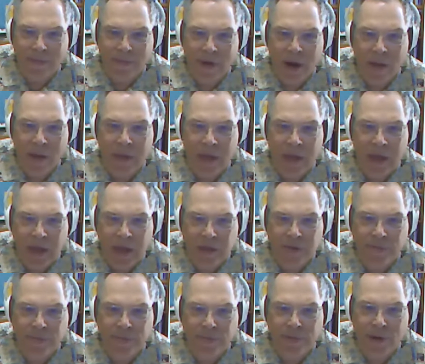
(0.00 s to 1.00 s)
from each
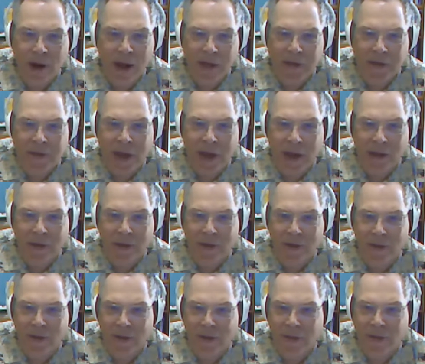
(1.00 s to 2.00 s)
project
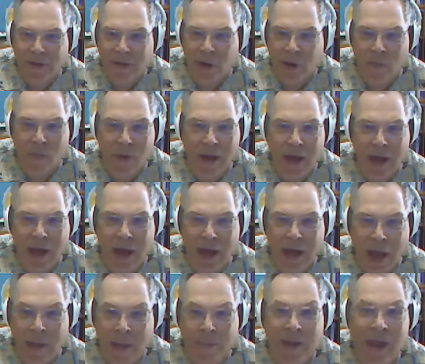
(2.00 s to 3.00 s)
so
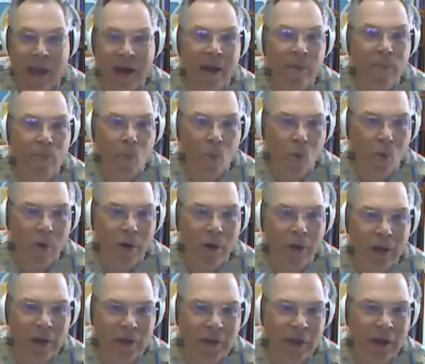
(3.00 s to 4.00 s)
i'm getting more
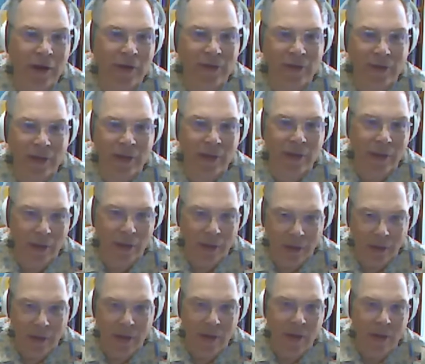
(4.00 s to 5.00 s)
than just
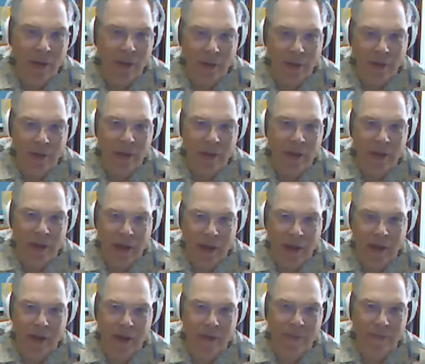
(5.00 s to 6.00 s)
the
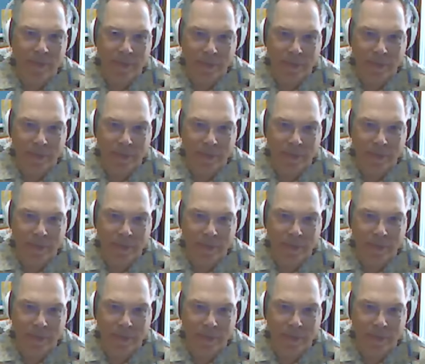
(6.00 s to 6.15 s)
uh,